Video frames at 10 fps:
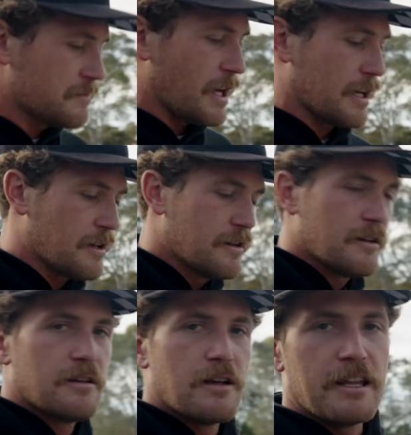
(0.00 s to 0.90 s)
I
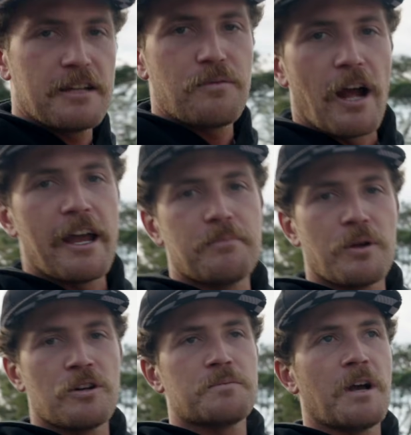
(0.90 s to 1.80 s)
think Ryan
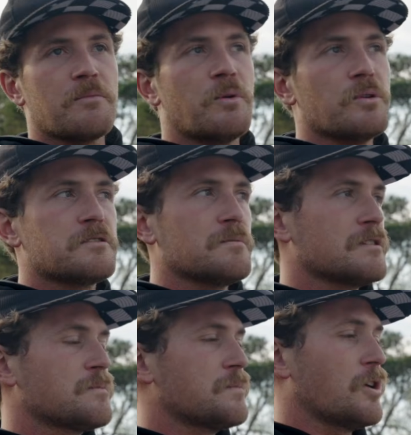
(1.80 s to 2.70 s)
Birch might have pulled some
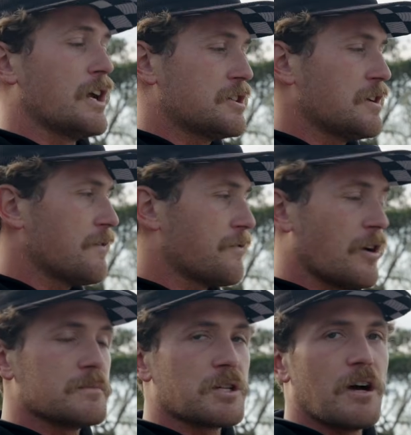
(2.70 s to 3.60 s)
inspiration
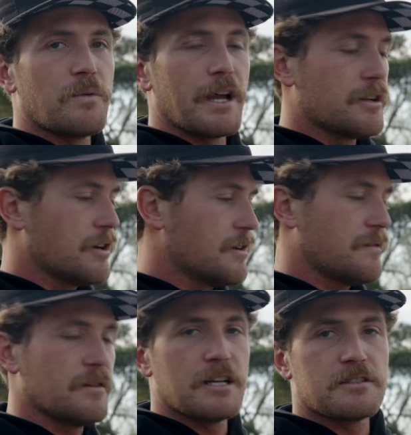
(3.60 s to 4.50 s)
from John Wagner.
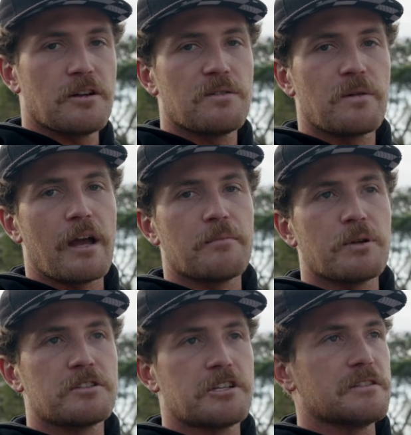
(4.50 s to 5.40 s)
If you guys know who Ryan
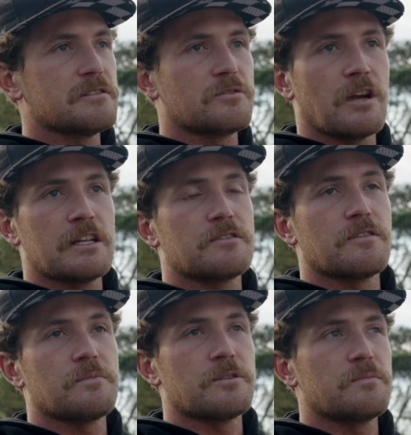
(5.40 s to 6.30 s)
Birch is, great
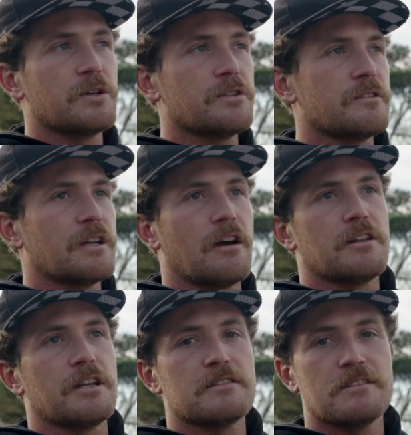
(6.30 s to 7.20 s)
surfboard builder down
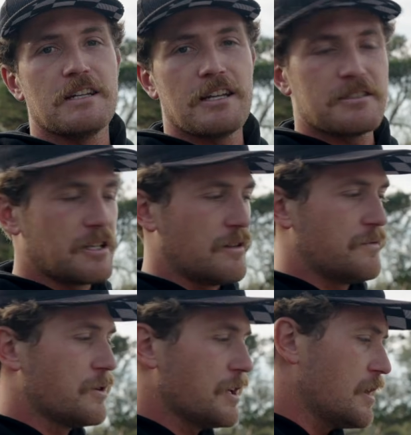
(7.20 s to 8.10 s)
in Encinitas,
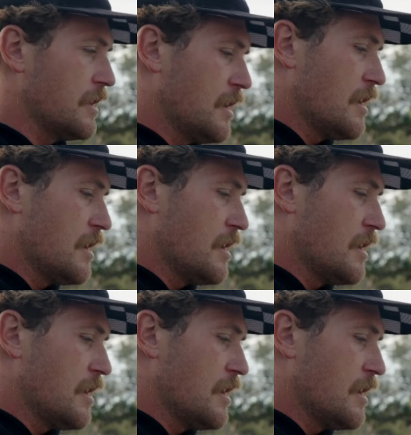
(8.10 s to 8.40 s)
California.